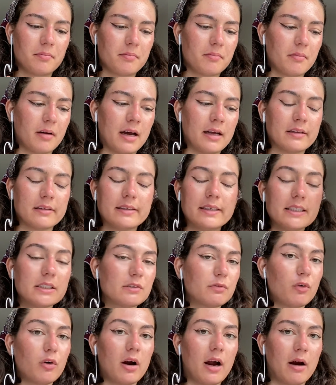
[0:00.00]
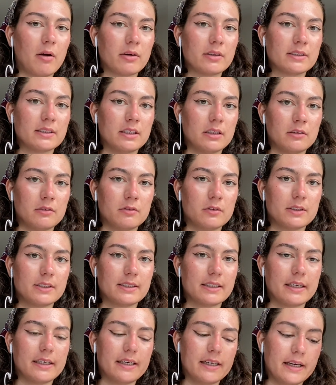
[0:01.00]
at least 4 hours of
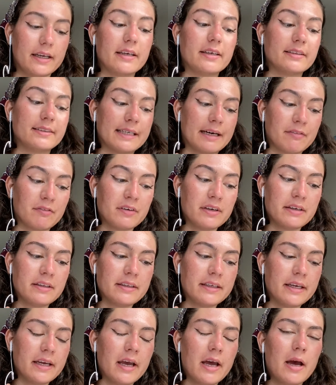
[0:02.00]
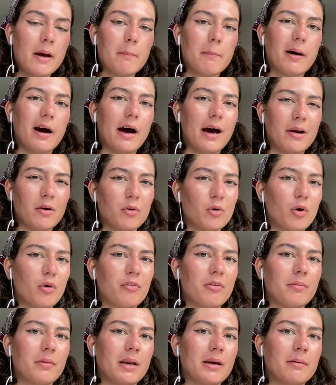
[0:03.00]
studying indefinitely, but I don't know if
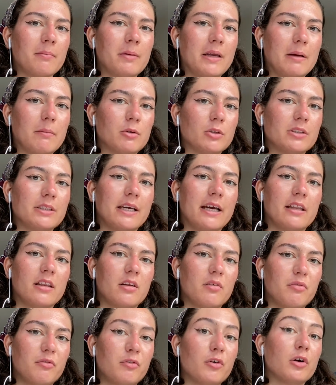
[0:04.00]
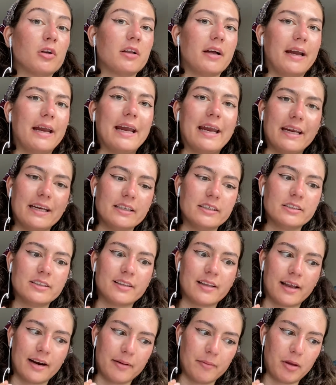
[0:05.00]
I'm going to be able to get the full 8
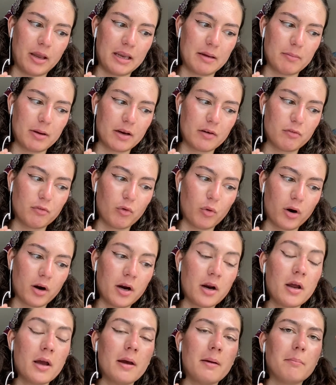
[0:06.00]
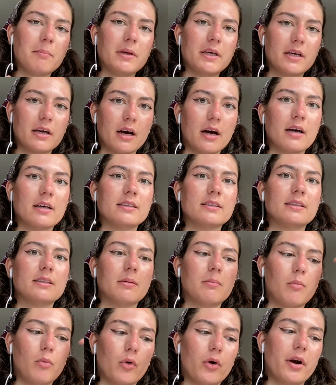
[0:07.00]
that I'm aiming for, because the
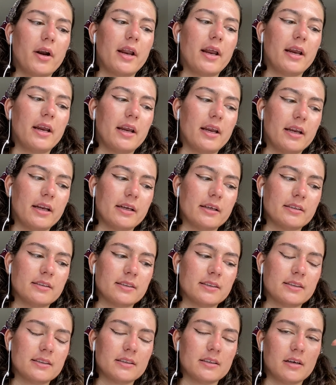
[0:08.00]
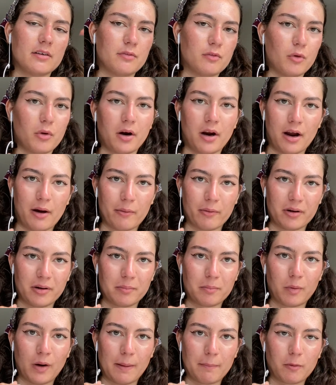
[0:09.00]
morning is a 4-hour
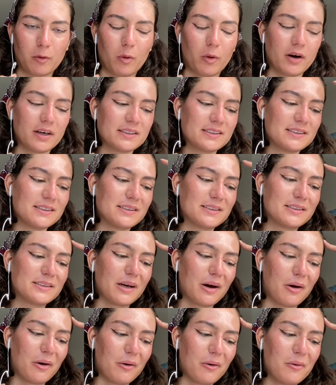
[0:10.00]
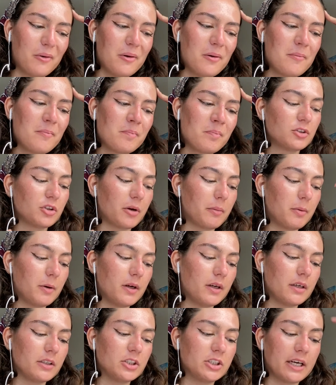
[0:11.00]
prep course. So I
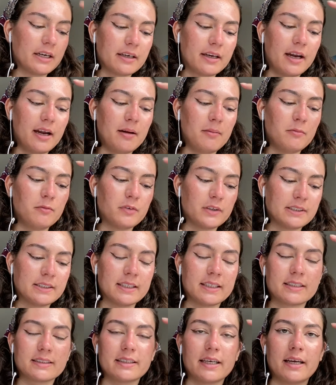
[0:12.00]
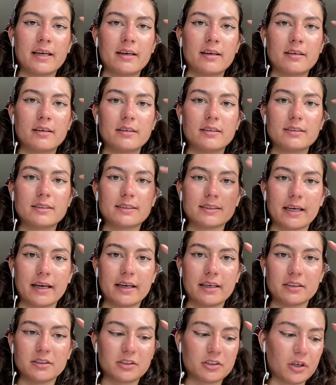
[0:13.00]
put Gen Chem, Physics, and
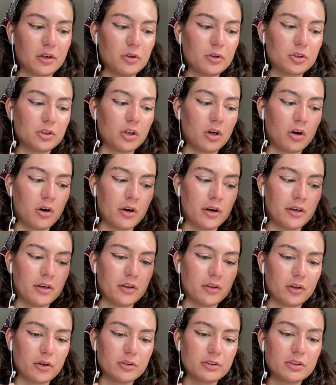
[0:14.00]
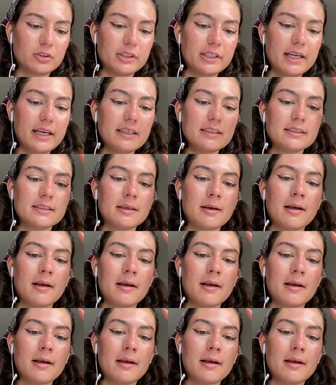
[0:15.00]
Psych and Soc on those 3 days.